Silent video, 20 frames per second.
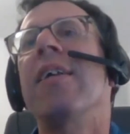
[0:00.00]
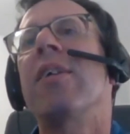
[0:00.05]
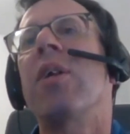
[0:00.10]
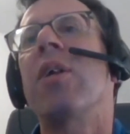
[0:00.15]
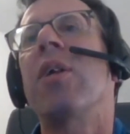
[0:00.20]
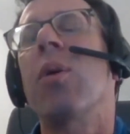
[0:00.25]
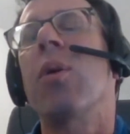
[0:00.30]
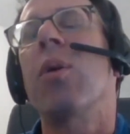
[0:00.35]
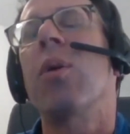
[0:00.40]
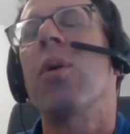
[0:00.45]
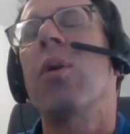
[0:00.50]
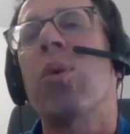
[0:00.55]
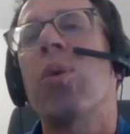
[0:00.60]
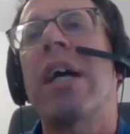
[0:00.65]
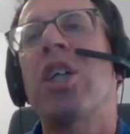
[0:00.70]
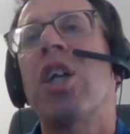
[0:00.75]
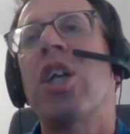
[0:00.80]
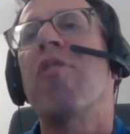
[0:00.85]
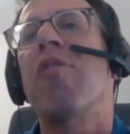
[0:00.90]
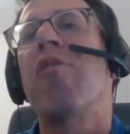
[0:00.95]
So it was
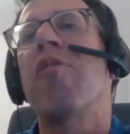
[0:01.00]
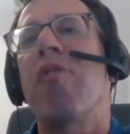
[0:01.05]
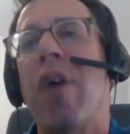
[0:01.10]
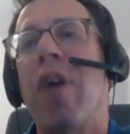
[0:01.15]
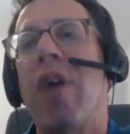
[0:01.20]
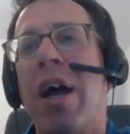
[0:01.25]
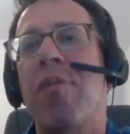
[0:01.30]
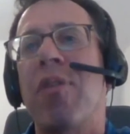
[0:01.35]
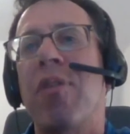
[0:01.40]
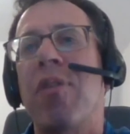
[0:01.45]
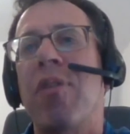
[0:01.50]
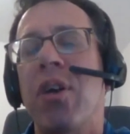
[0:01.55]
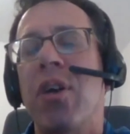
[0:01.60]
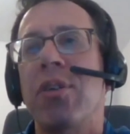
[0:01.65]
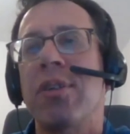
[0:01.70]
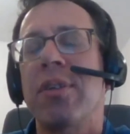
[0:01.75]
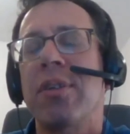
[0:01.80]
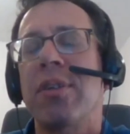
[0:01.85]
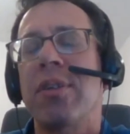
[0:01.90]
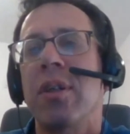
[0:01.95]
actually 5
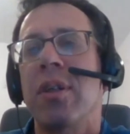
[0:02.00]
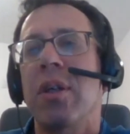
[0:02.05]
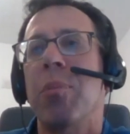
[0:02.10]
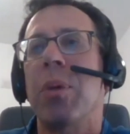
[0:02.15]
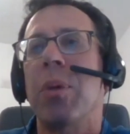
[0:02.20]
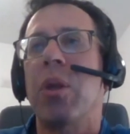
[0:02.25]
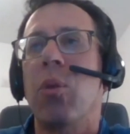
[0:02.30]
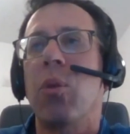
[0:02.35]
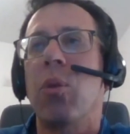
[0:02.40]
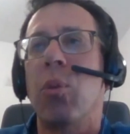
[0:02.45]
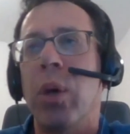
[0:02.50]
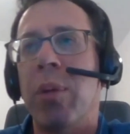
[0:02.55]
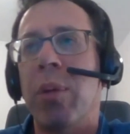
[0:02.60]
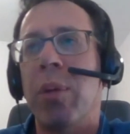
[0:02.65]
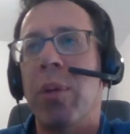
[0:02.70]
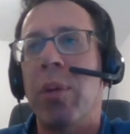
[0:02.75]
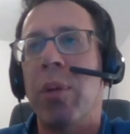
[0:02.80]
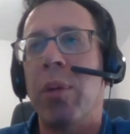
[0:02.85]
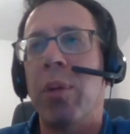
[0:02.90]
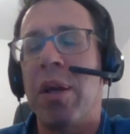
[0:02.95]
years
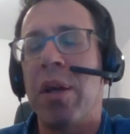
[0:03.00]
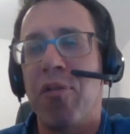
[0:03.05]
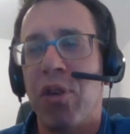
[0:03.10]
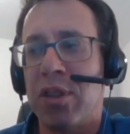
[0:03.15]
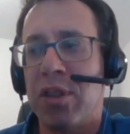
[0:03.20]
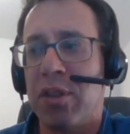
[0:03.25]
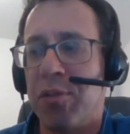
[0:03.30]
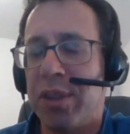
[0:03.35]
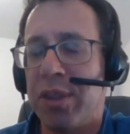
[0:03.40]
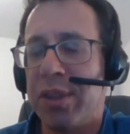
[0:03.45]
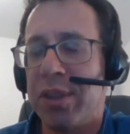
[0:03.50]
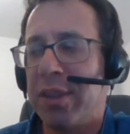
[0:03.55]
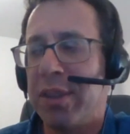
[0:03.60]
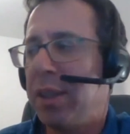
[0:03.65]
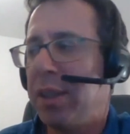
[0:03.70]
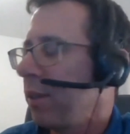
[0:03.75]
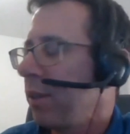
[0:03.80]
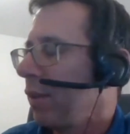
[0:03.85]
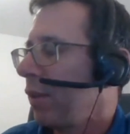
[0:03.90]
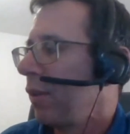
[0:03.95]
between my first
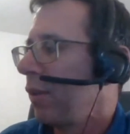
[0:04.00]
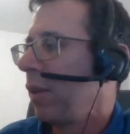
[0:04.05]
visit